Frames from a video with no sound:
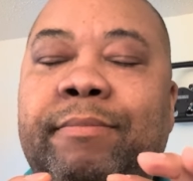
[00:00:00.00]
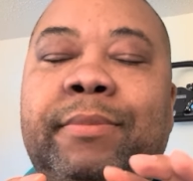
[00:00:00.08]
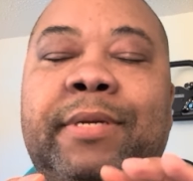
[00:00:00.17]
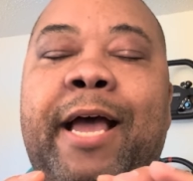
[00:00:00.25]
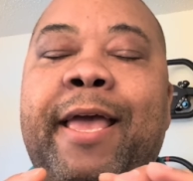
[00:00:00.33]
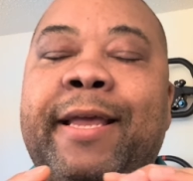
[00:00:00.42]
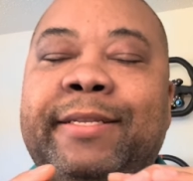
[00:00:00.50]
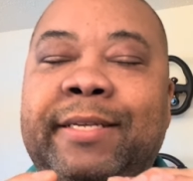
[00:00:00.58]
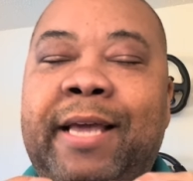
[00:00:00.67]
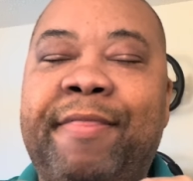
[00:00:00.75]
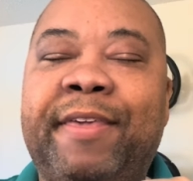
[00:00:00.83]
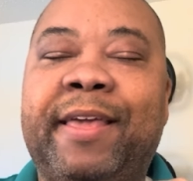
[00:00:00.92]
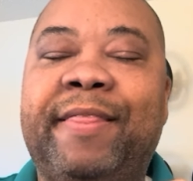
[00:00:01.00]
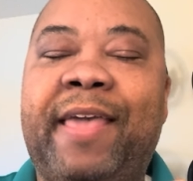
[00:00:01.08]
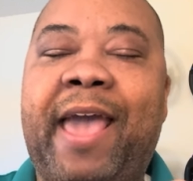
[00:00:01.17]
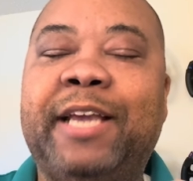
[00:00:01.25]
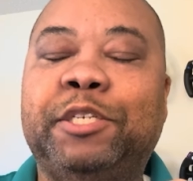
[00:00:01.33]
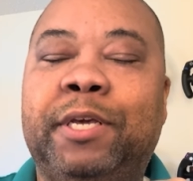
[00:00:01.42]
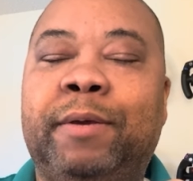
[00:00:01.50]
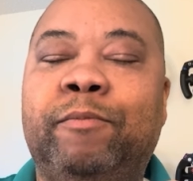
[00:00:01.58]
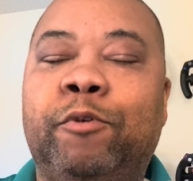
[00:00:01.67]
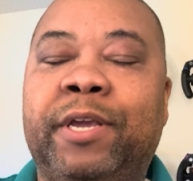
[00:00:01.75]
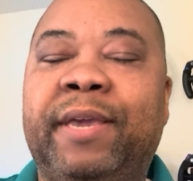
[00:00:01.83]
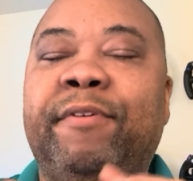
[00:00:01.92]
not Etsy, I think they actually
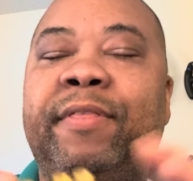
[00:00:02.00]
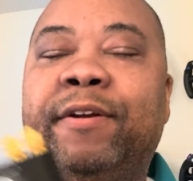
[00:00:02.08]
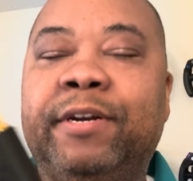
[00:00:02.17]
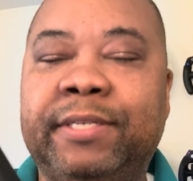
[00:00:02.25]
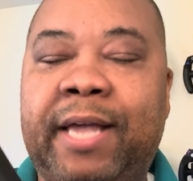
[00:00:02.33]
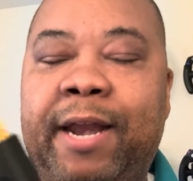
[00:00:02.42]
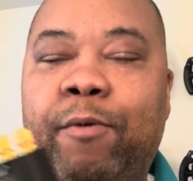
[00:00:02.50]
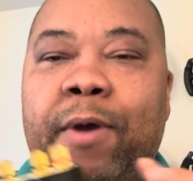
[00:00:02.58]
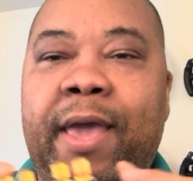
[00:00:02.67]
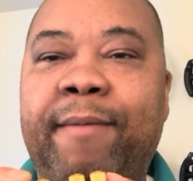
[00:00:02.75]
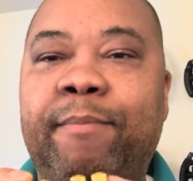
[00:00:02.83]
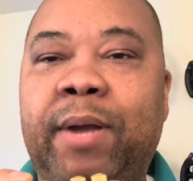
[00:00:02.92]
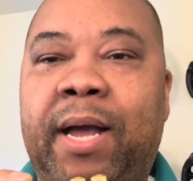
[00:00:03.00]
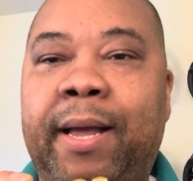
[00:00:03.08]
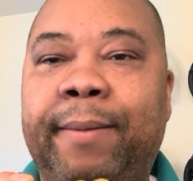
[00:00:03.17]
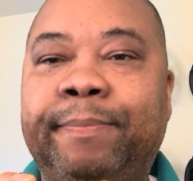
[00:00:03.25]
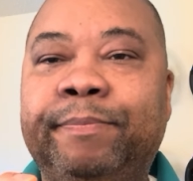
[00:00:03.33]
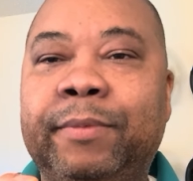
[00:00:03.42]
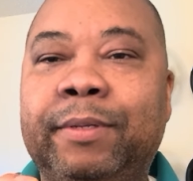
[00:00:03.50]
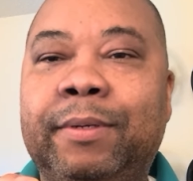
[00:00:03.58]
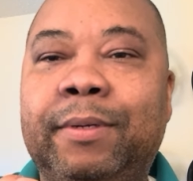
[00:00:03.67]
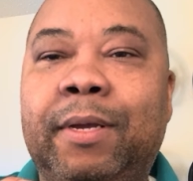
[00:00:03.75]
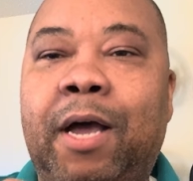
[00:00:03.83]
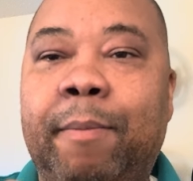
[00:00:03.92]
were giving their design away
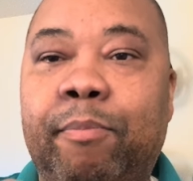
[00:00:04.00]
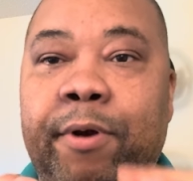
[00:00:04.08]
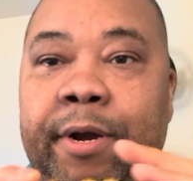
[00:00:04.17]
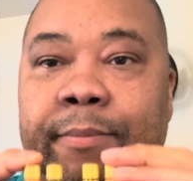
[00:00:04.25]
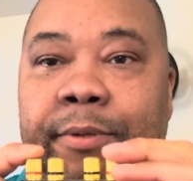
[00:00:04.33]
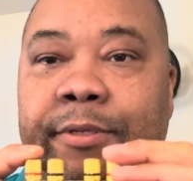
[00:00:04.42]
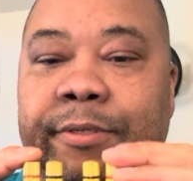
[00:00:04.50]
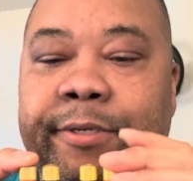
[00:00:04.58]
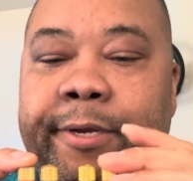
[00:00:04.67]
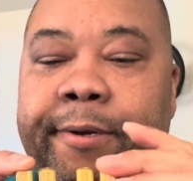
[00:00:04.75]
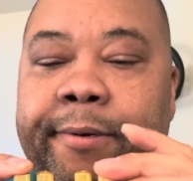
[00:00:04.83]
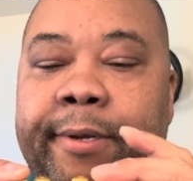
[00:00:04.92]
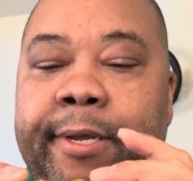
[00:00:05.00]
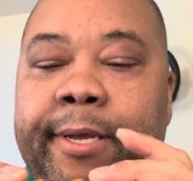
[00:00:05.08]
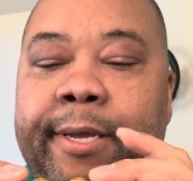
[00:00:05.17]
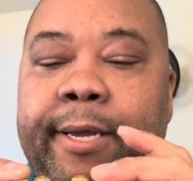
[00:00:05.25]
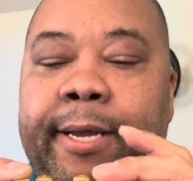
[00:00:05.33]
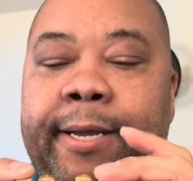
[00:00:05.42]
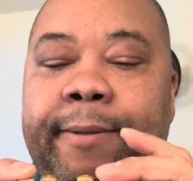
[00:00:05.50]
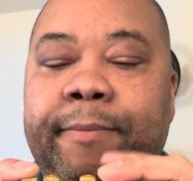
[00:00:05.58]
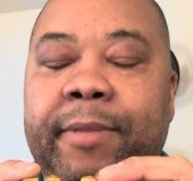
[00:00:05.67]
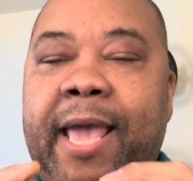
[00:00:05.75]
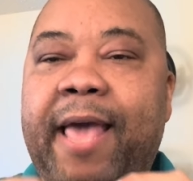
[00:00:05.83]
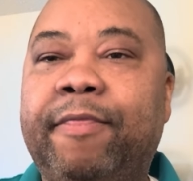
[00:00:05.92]
on printables. So
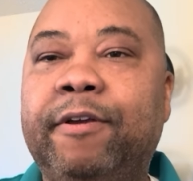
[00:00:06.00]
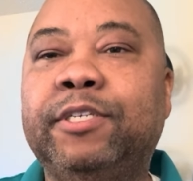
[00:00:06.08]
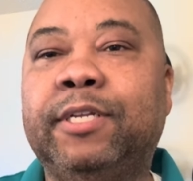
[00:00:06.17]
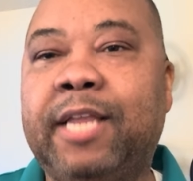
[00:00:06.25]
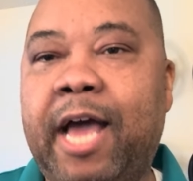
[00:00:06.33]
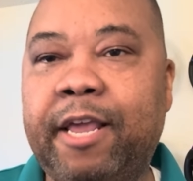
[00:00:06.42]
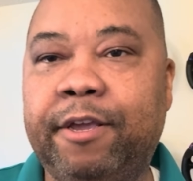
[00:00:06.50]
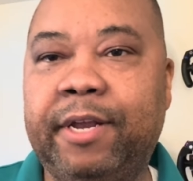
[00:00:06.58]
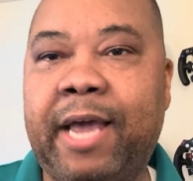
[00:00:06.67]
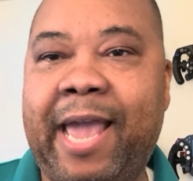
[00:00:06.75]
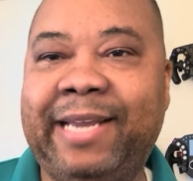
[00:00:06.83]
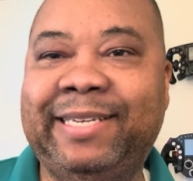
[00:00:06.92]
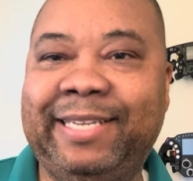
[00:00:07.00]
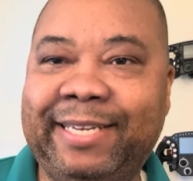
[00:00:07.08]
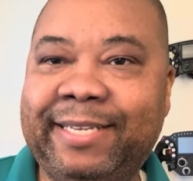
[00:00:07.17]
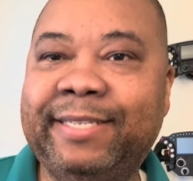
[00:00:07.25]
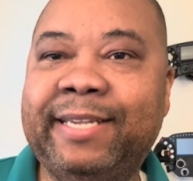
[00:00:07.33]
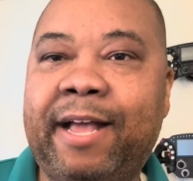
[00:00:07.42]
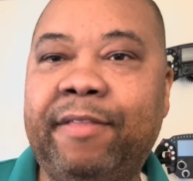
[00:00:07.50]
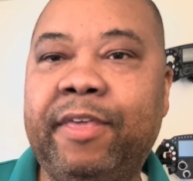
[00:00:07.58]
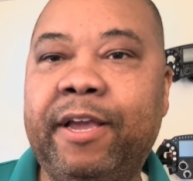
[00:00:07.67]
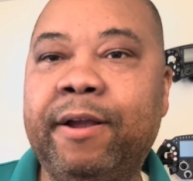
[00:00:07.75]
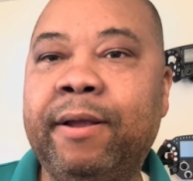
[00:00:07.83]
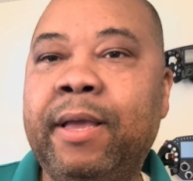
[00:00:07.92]
yeah, there's a lot of good ideas out
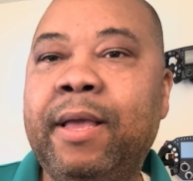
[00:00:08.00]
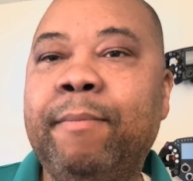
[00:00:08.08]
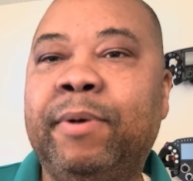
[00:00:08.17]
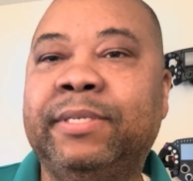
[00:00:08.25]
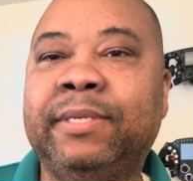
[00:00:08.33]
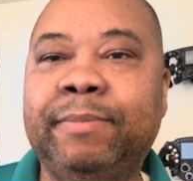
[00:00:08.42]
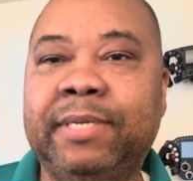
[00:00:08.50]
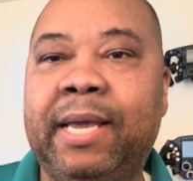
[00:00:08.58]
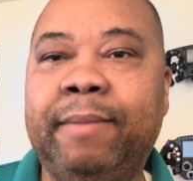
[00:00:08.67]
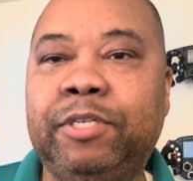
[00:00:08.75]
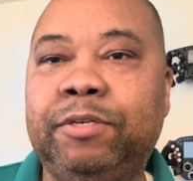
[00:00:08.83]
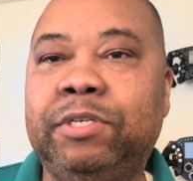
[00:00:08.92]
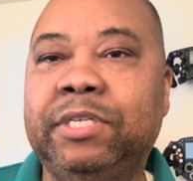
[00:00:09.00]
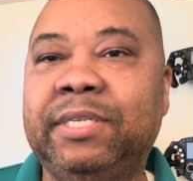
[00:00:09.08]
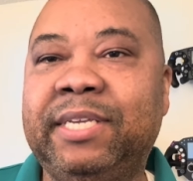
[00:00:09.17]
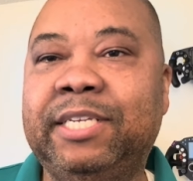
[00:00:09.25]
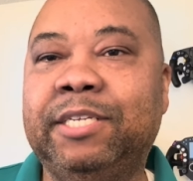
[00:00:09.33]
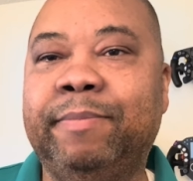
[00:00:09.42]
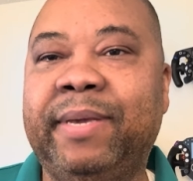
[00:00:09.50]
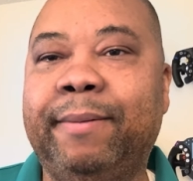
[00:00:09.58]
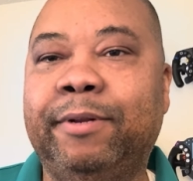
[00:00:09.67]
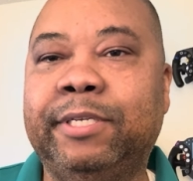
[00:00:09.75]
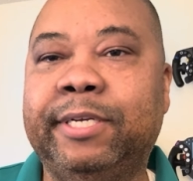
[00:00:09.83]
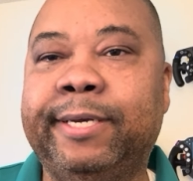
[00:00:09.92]
there, but sometimes you just need to be
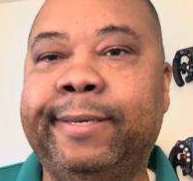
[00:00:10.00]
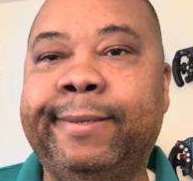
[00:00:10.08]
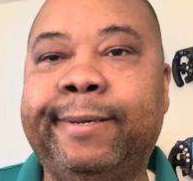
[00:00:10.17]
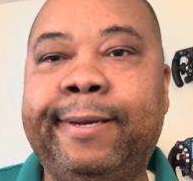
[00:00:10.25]
able to